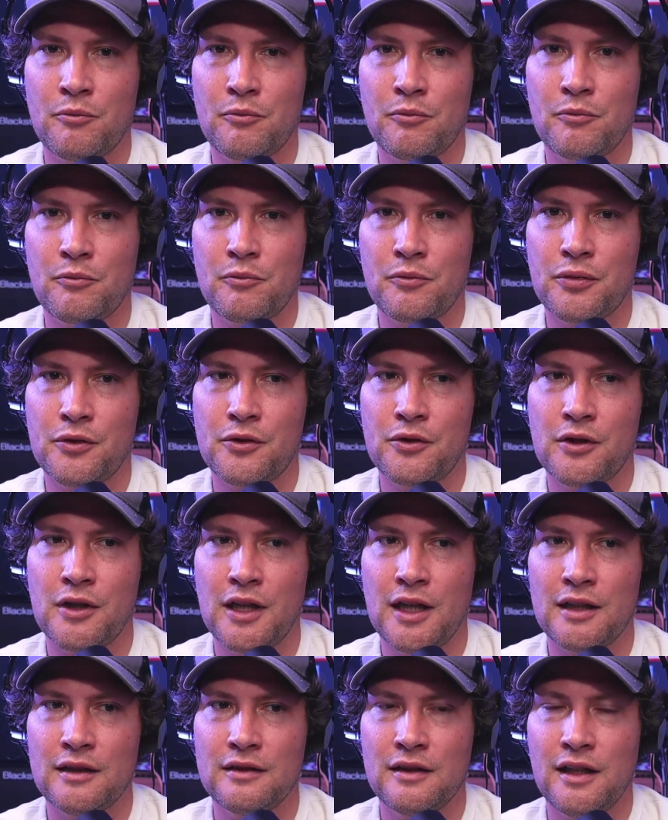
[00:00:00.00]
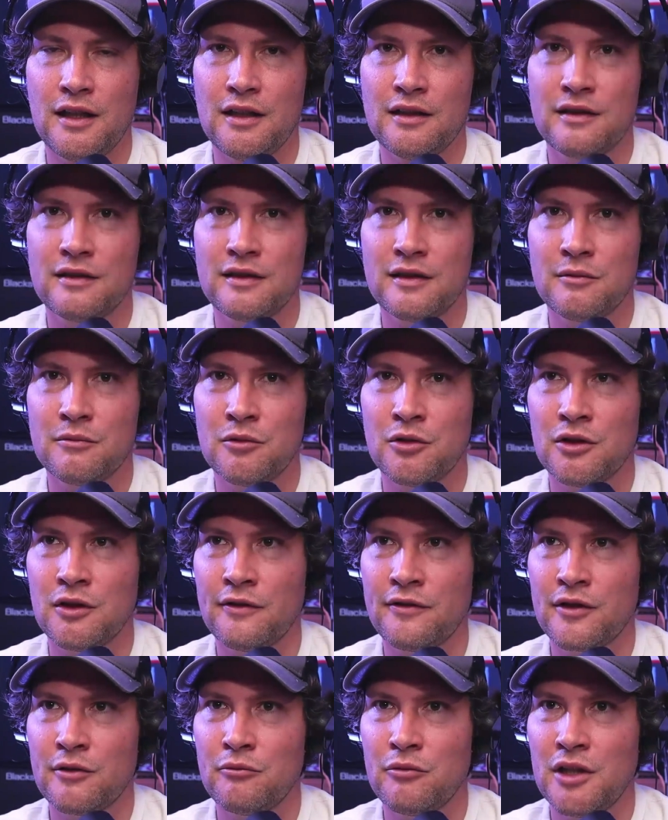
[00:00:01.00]
process and more
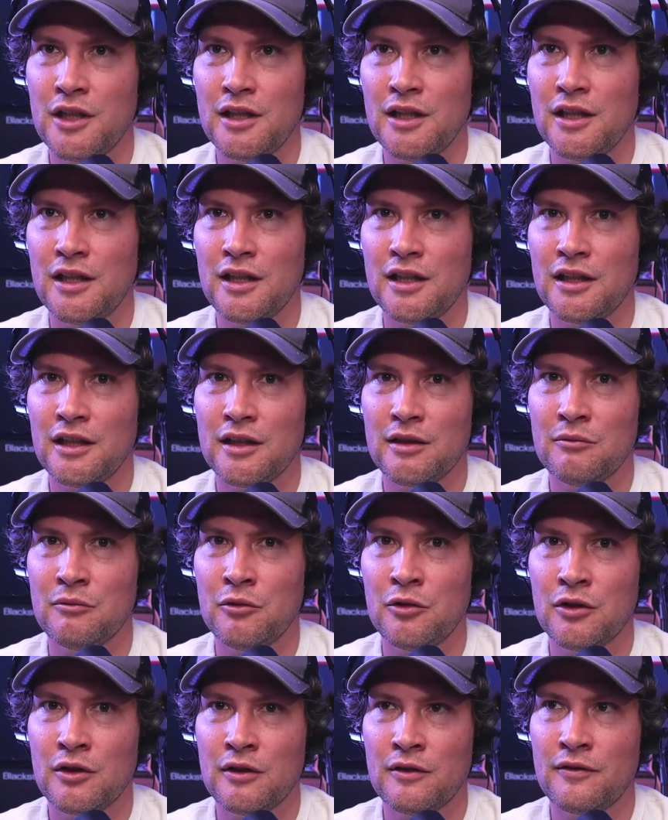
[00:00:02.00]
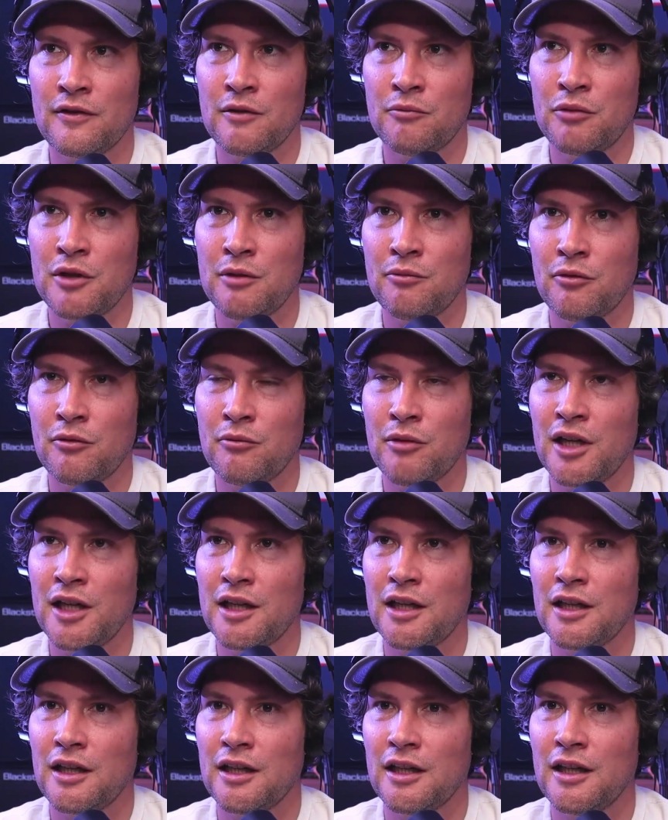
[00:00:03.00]
of the meaning and more of the people
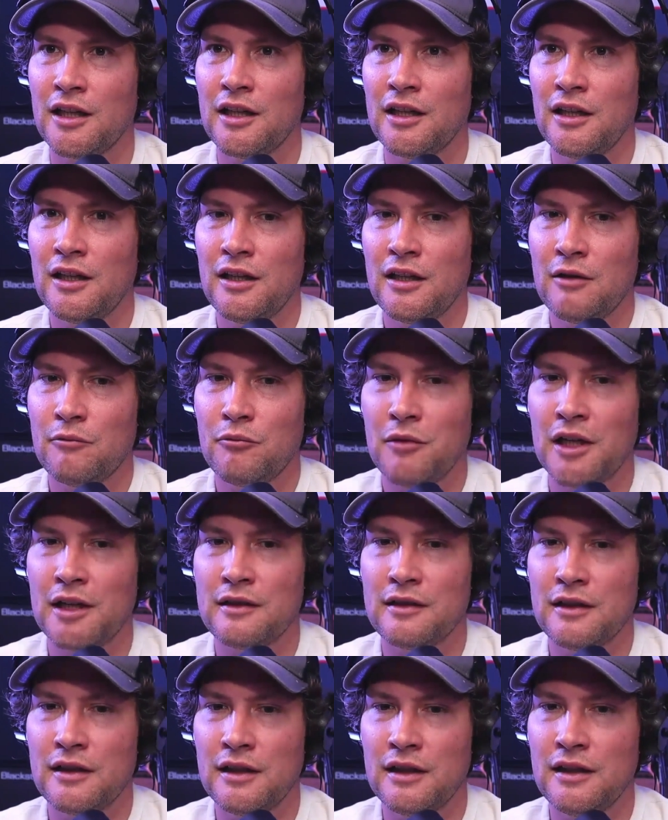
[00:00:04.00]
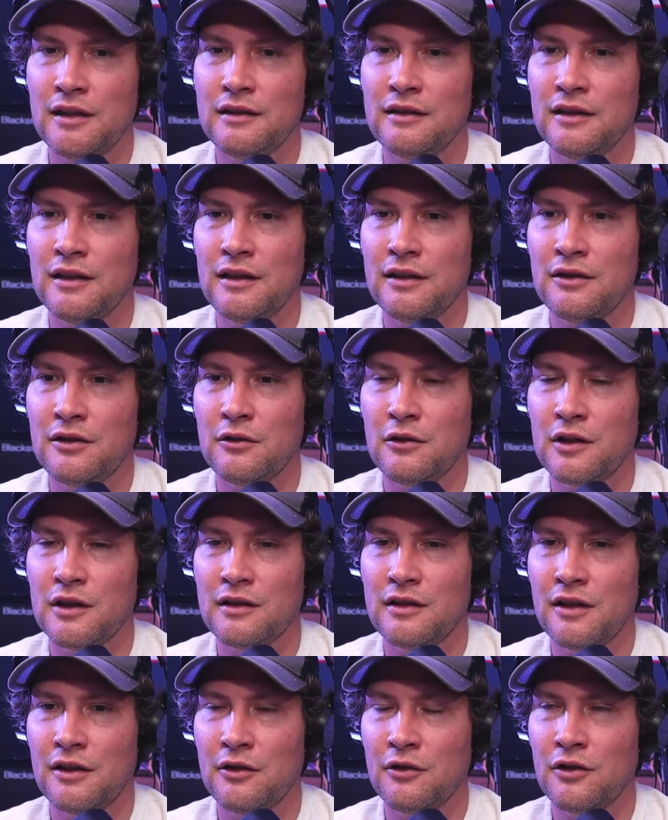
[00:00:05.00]
making it makes it easy to
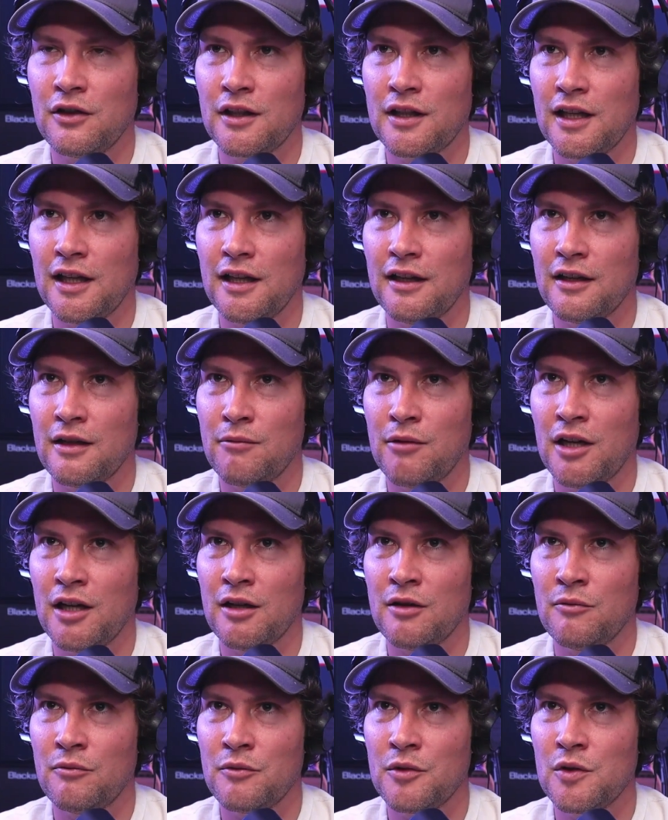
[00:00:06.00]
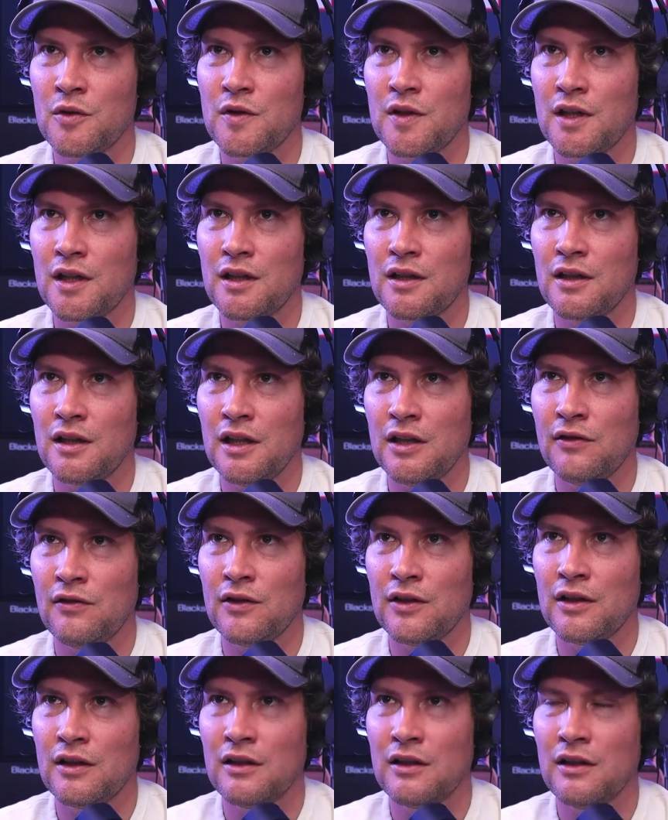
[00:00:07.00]
continue to care about music
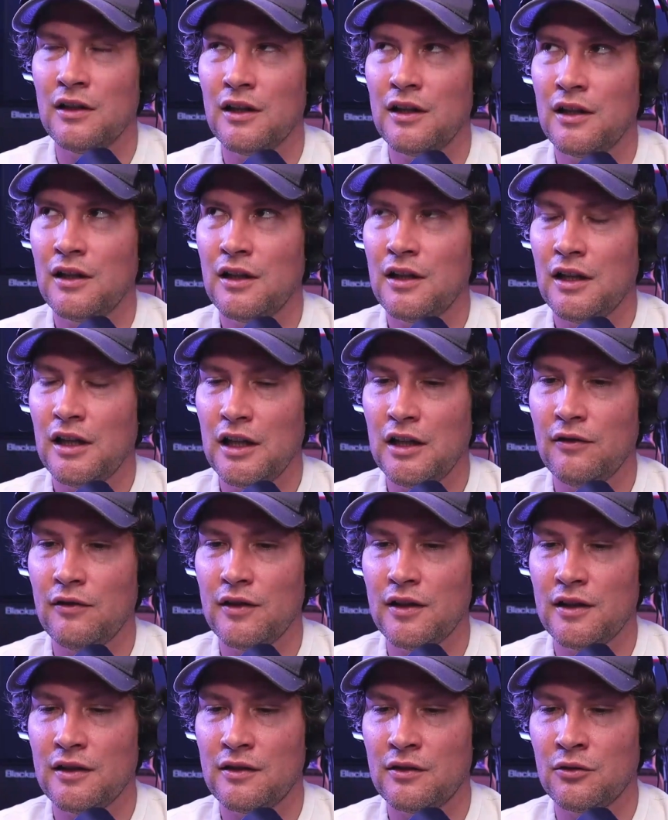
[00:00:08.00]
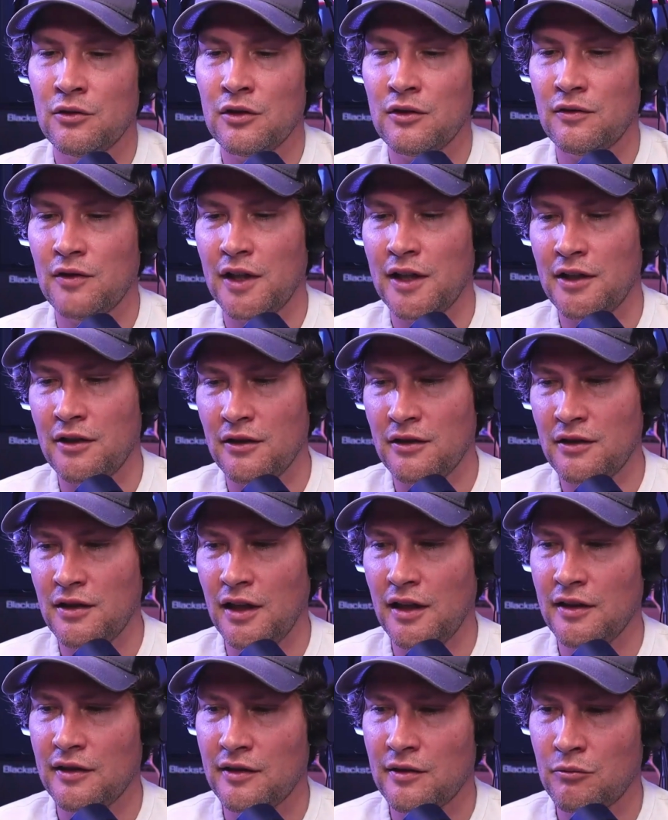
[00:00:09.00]
even even as sort of like your
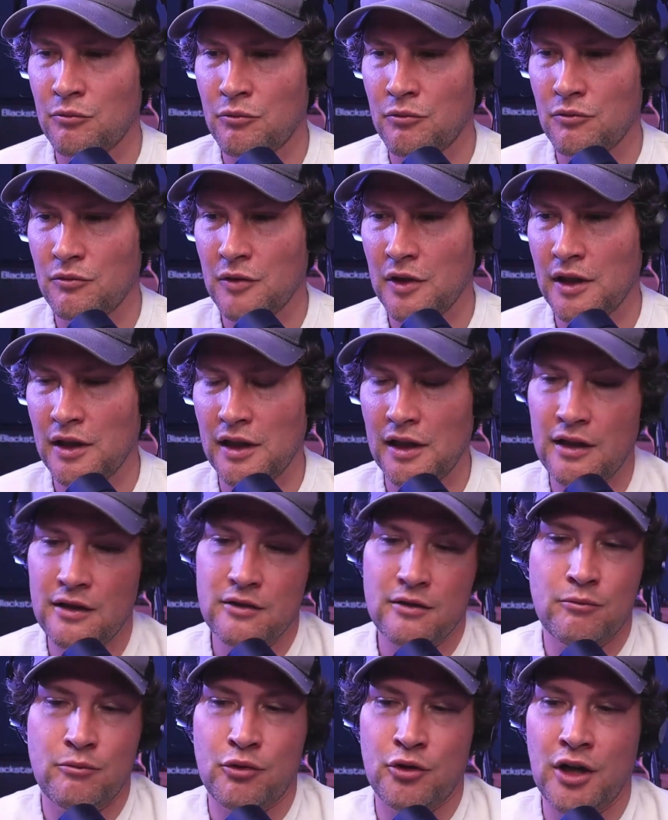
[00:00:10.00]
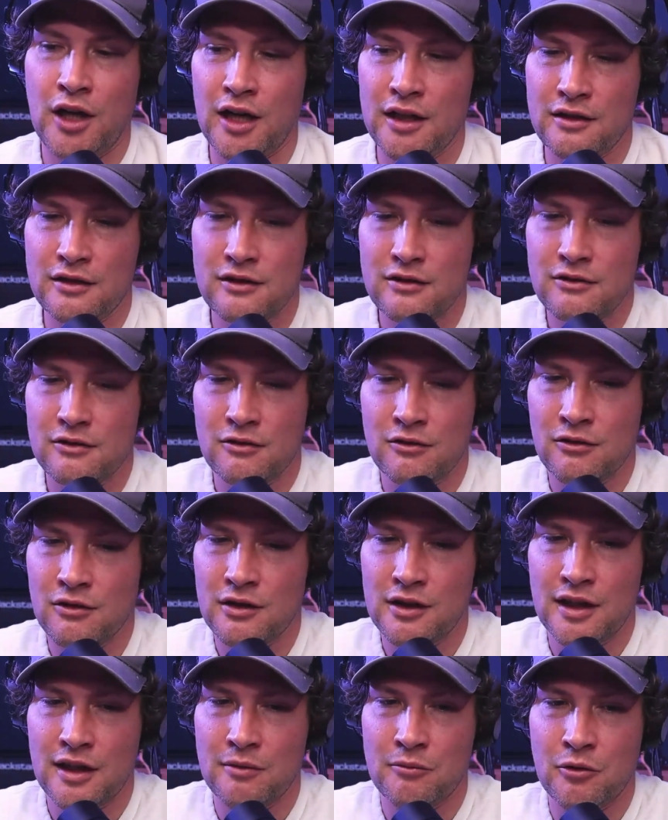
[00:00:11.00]
taste either broaden or
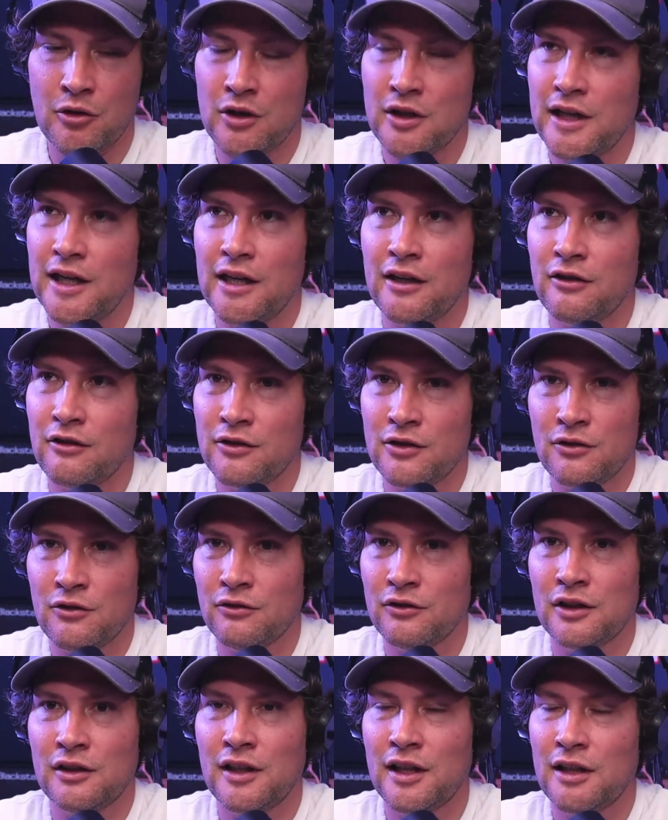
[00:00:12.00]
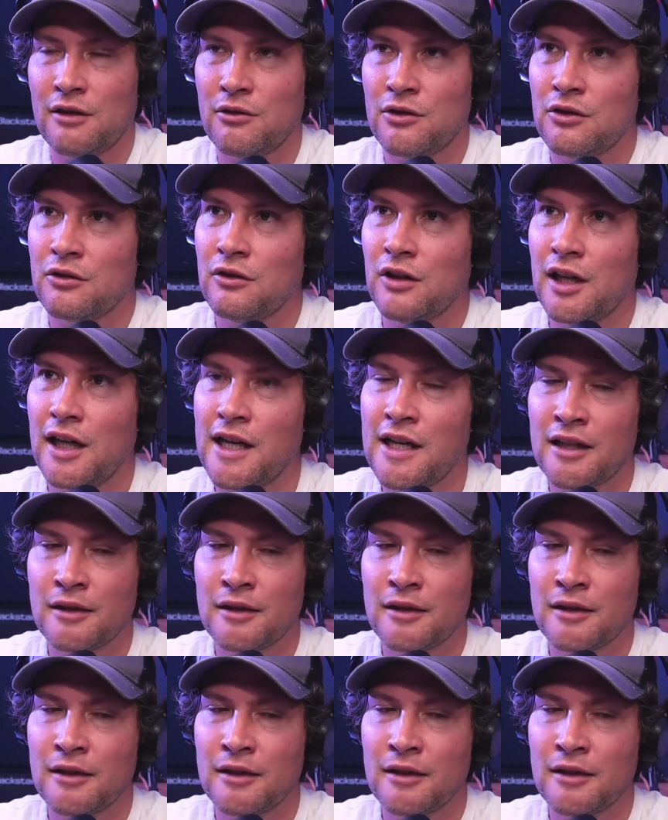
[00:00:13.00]
get more narrow and you only like what you like